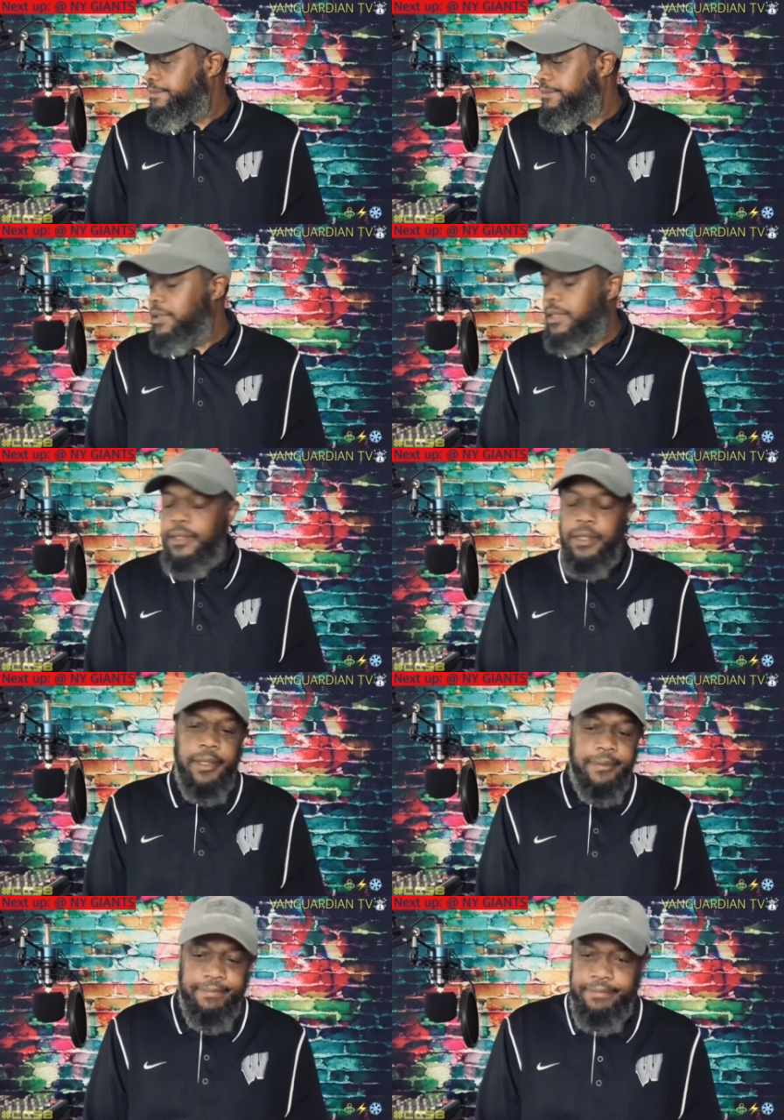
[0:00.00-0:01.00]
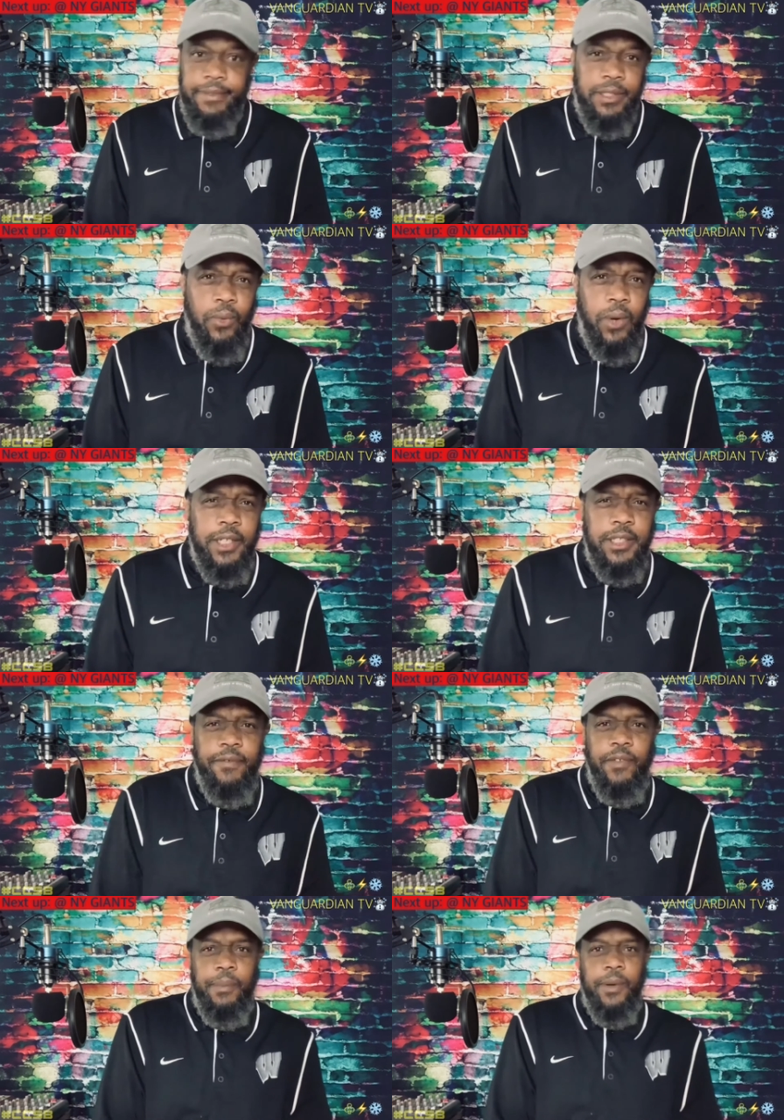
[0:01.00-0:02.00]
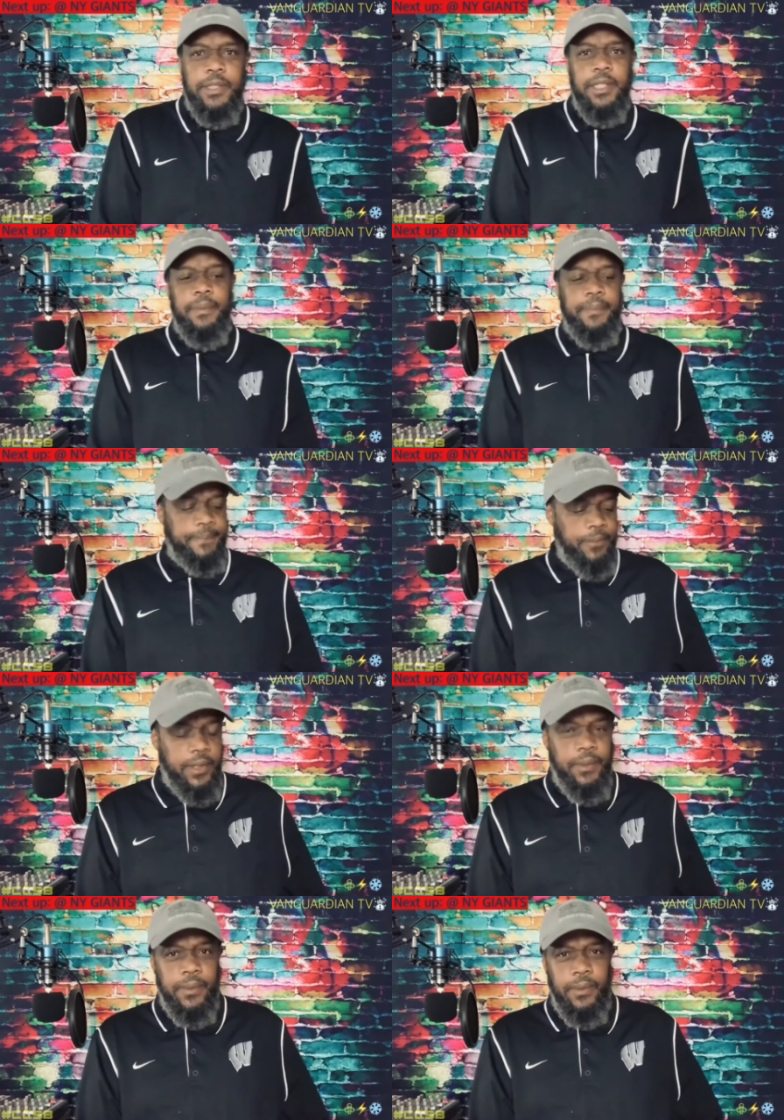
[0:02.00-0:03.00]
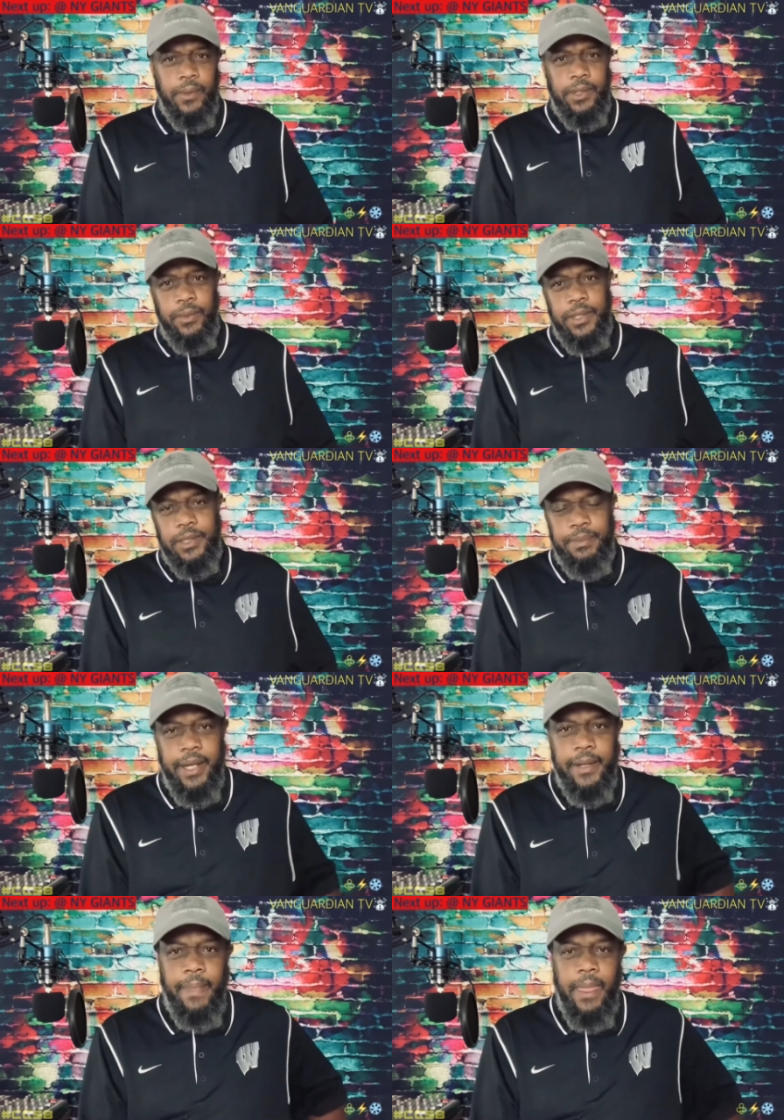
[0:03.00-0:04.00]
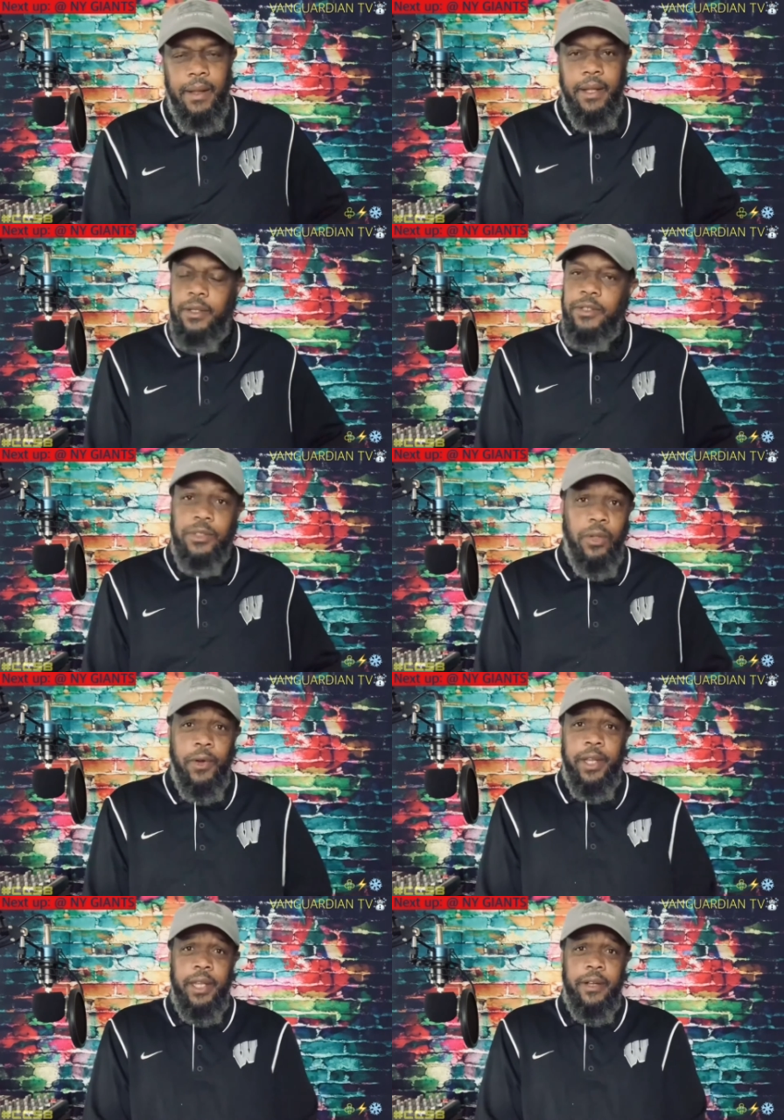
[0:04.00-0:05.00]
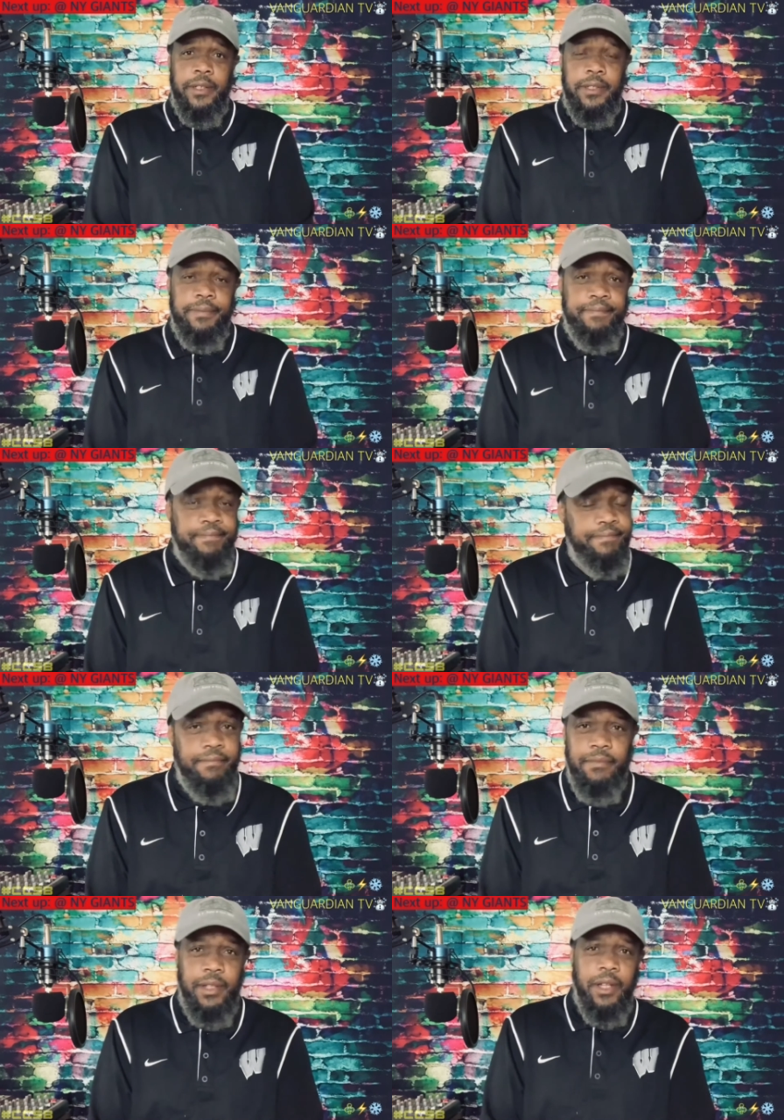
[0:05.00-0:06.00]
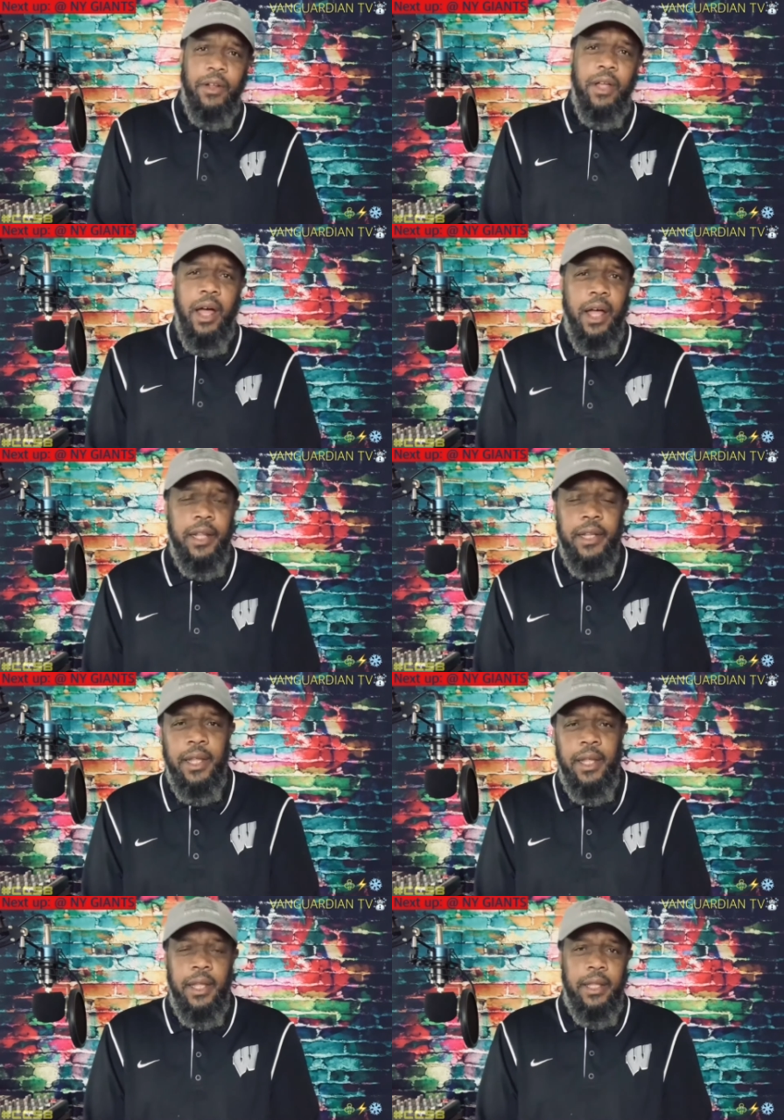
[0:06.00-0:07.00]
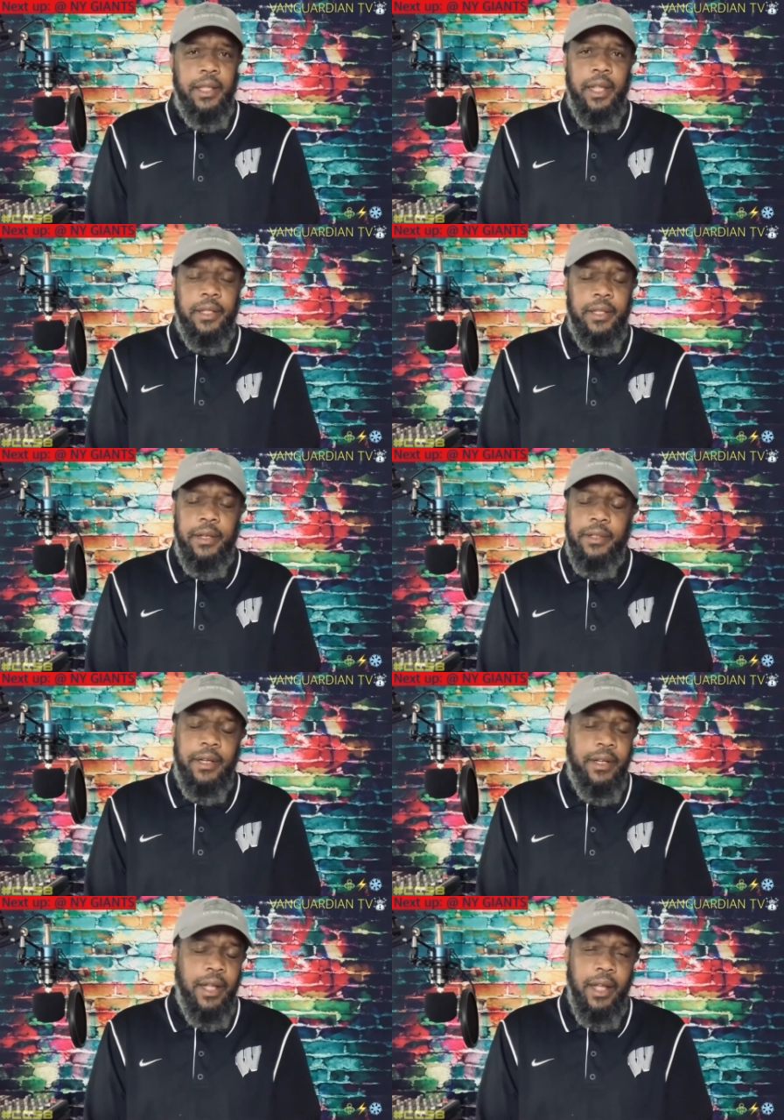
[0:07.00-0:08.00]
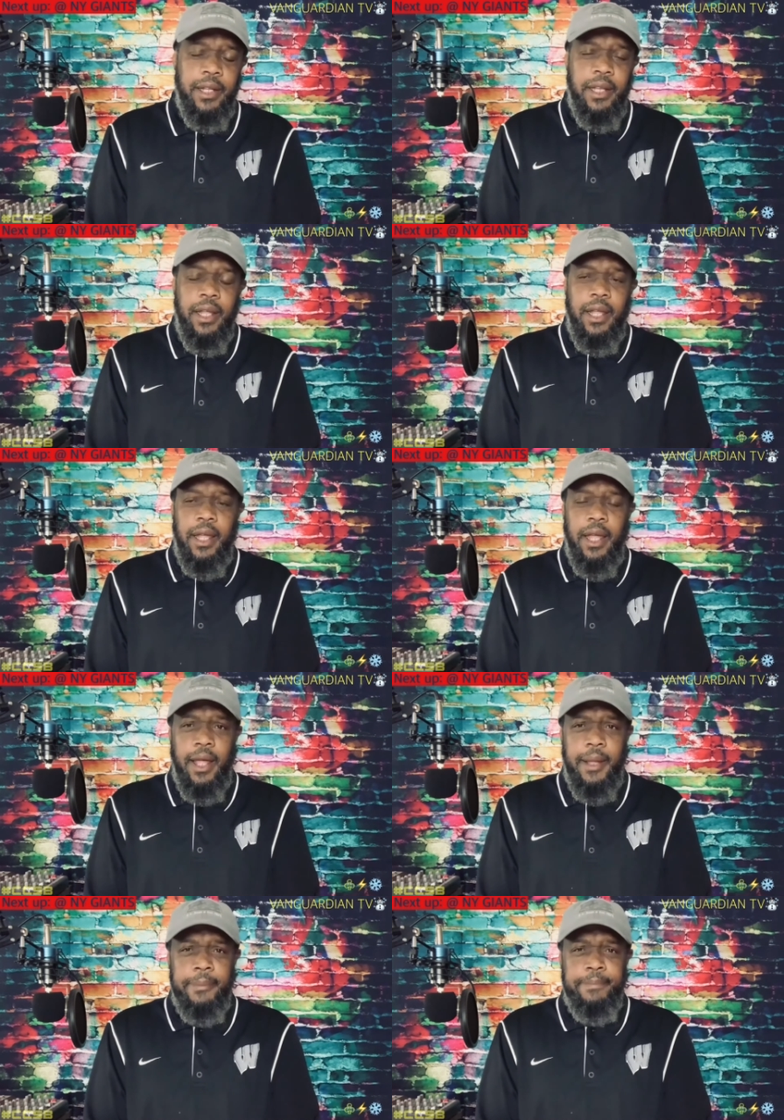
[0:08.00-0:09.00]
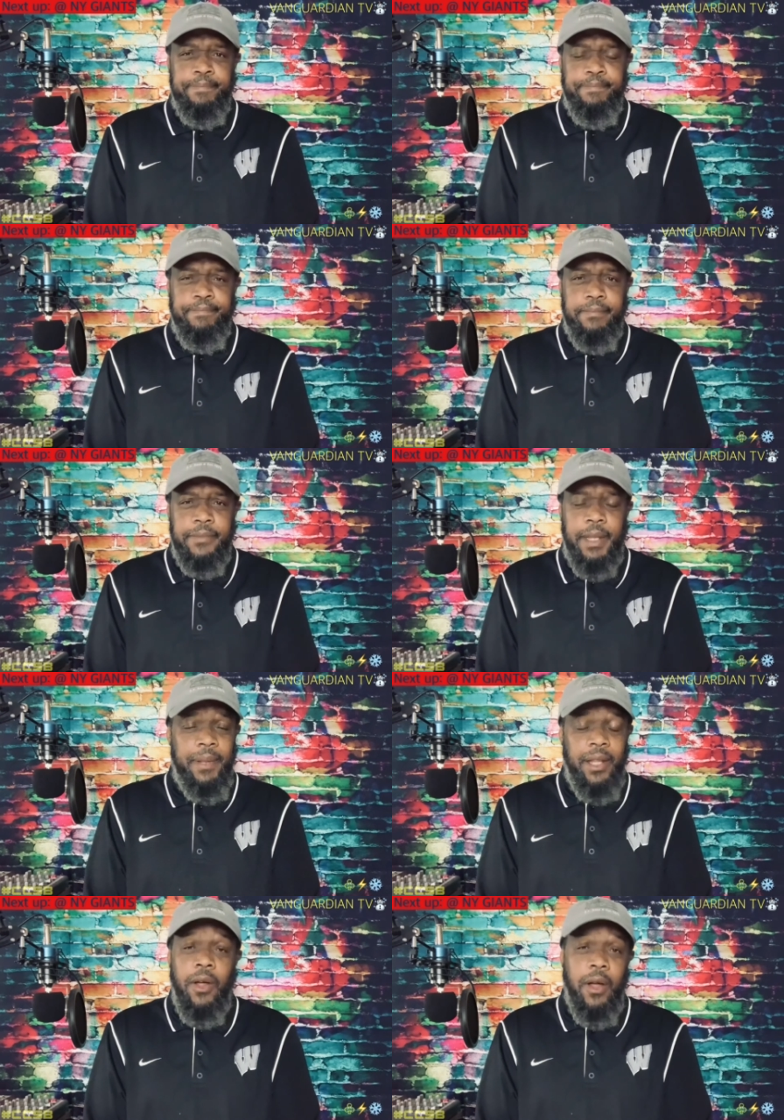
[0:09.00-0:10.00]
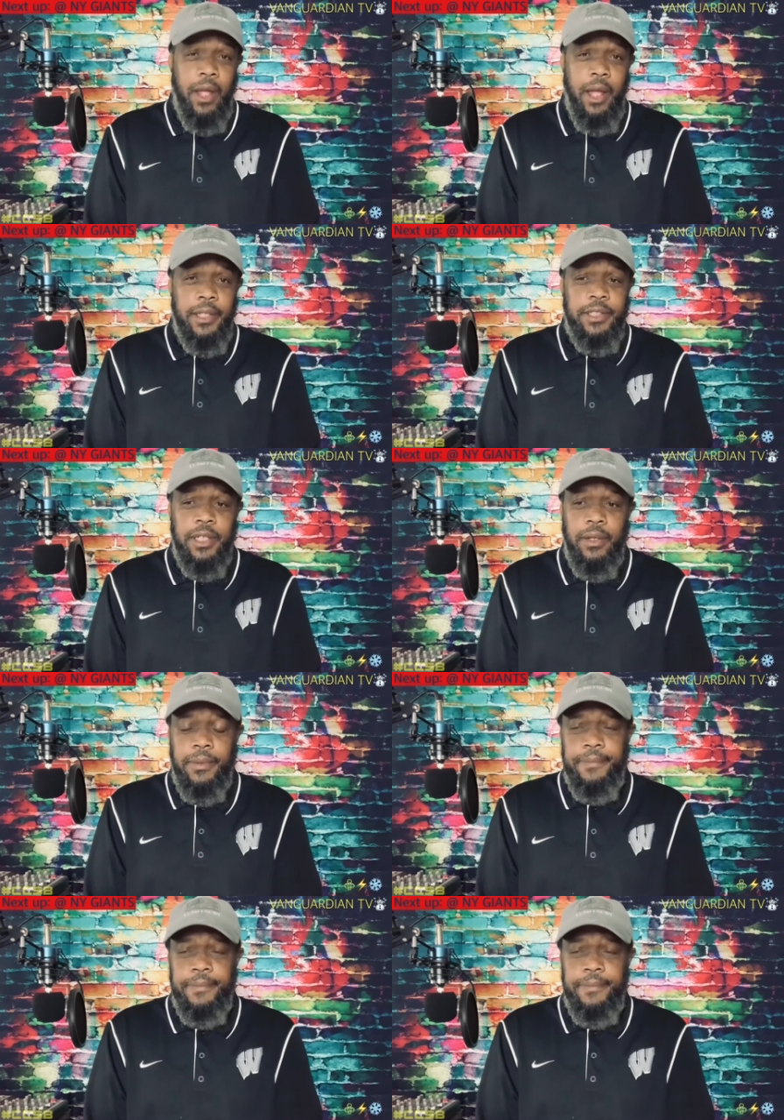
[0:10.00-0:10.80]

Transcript: but, you know, it's the Washington football team. What, what do we expect? Uh, those glory years, they're gone. They, they're, they're gone. Um, they've been long gone. So